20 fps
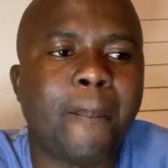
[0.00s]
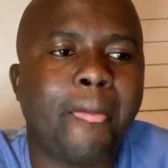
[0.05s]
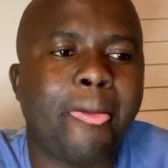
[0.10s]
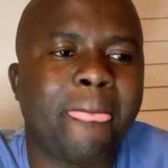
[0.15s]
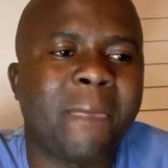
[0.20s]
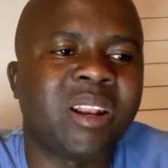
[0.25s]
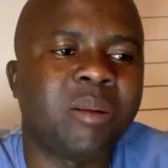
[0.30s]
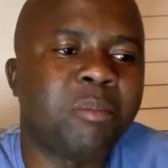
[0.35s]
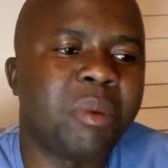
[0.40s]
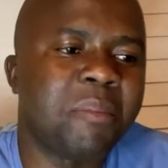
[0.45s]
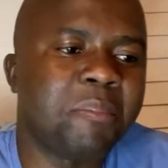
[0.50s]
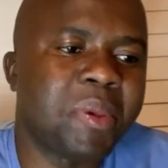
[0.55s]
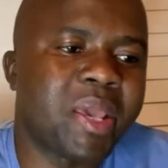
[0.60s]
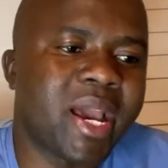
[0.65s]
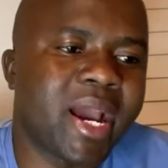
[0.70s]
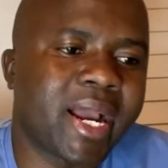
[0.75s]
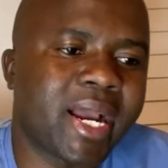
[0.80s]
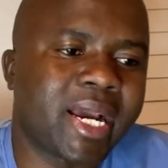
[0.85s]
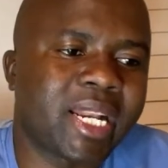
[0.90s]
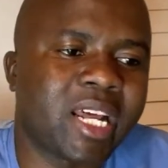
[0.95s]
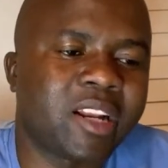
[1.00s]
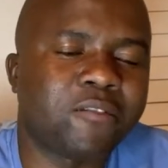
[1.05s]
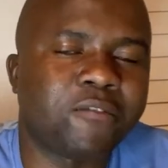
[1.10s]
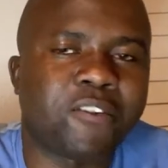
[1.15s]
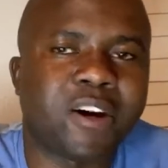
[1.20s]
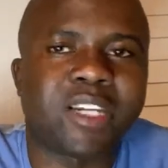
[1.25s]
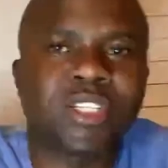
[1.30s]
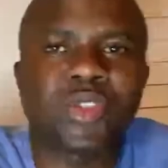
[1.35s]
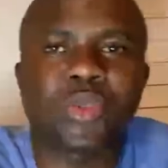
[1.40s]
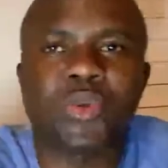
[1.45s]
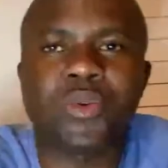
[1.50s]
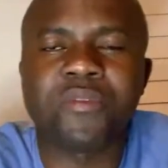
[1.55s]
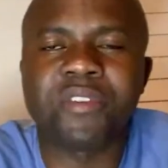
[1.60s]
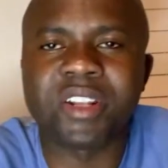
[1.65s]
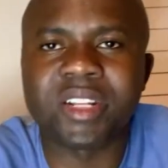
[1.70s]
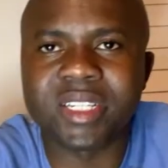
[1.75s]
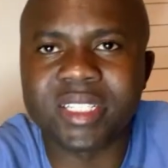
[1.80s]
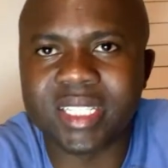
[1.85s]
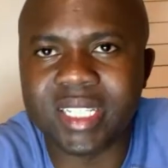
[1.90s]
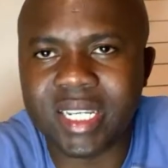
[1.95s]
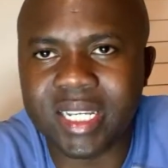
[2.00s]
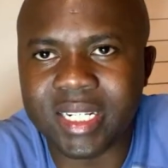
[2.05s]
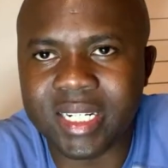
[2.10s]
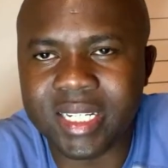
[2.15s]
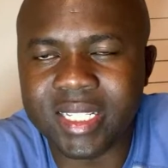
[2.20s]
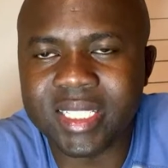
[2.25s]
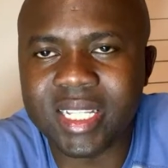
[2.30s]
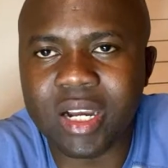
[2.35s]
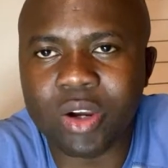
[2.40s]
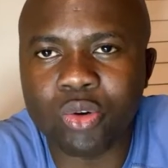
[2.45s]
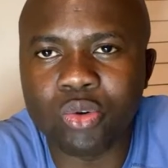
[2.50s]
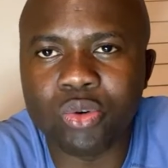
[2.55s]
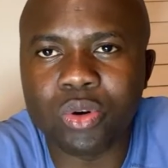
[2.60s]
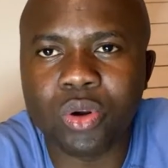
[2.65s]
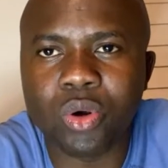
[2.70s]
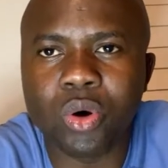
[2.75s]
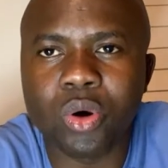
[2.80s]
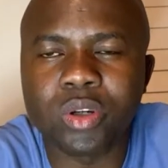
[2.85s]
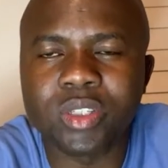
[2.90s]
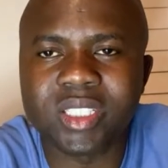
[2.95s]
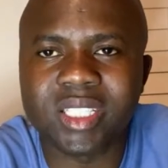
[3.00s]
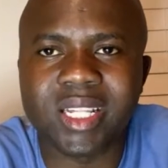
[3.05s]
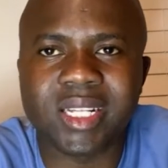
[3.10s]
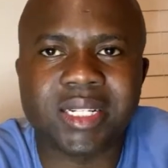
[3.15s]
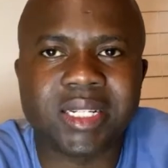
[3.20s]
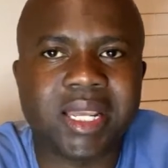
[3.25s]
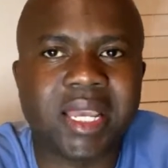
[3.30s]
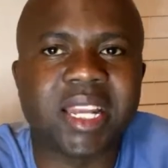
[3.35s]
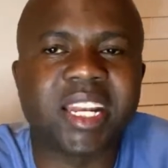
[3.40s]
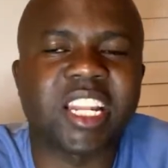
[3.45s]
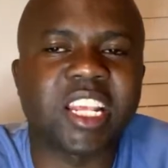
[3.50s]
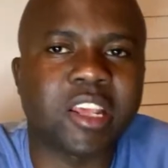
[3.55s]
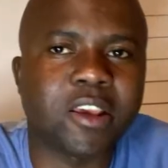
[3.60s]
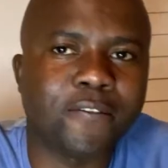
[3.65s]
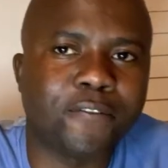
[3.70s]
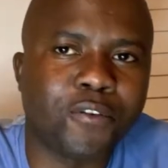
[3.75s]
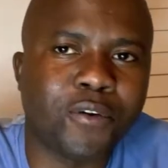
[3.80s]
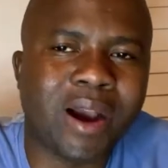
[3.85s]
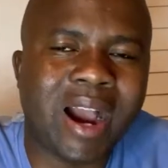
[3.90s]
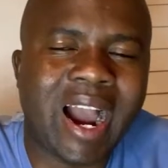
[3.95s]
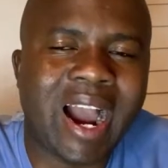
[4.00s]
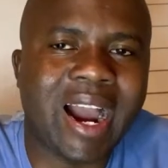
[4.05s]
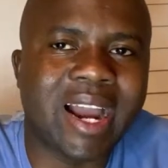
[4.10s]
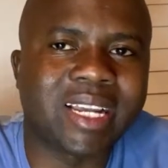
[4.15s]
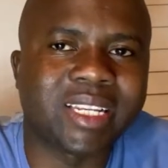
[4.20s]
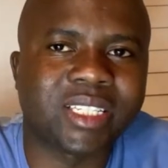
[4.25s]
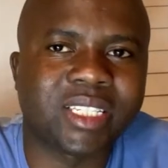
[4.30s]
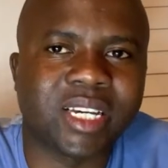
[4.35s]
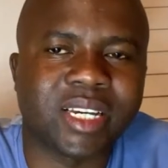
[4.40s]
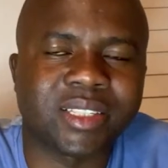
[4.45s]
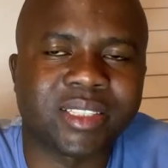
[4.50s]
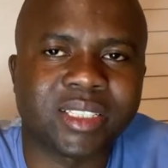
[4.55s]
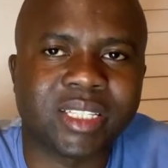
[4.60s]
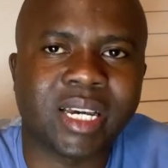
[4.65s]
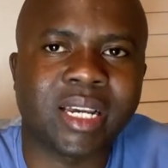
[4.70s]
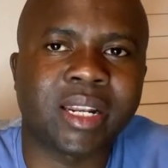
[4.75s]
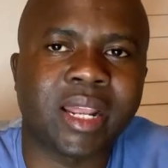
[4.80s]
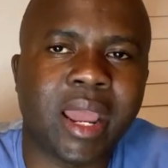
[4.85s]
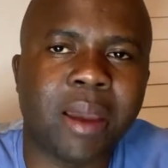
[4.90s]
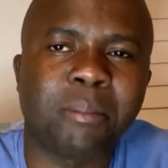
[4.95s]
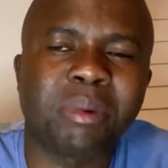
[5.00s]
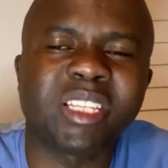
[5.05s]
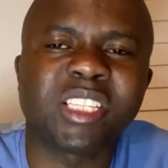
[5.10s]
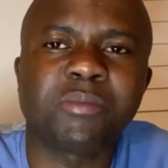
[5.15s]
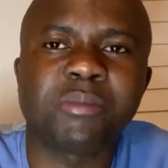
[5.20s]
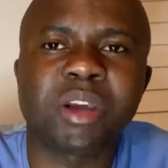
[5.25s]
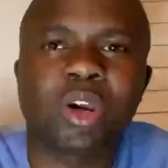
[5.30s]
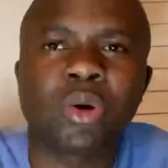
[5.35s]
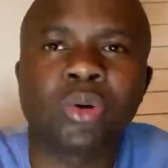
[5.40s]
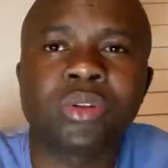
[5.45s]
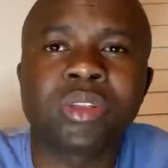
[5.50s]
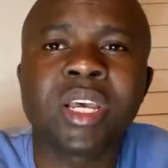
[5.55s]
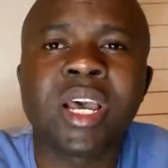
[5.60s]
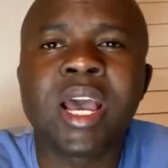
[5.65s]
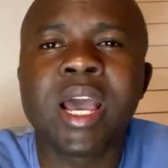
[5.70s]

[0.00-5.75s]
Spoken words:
And maybe I can advise you if it is a good course that can give you high chance at embassy, because